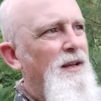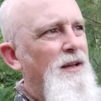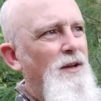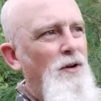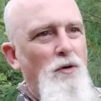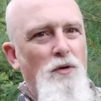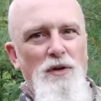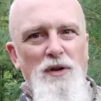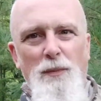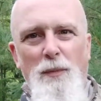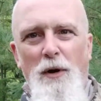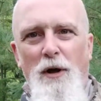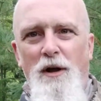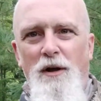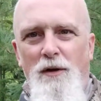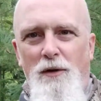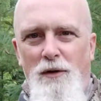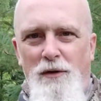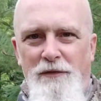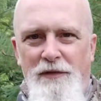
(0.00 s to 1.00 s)
Hold the
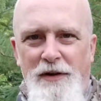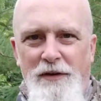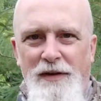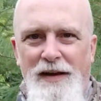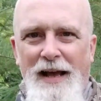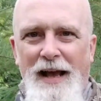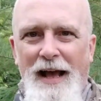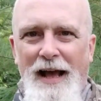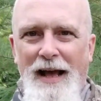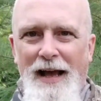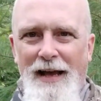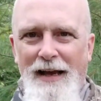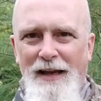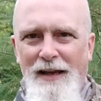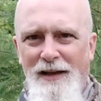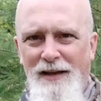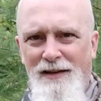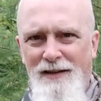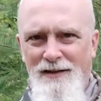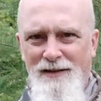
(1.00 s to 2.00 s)
paw very high,
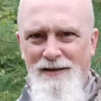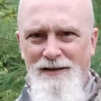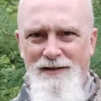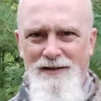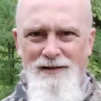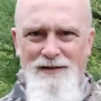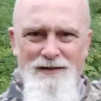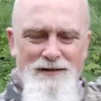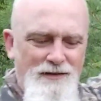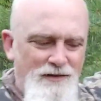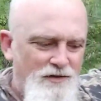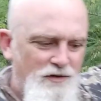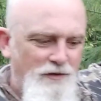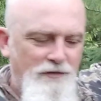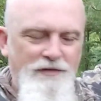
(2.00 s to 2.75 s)
so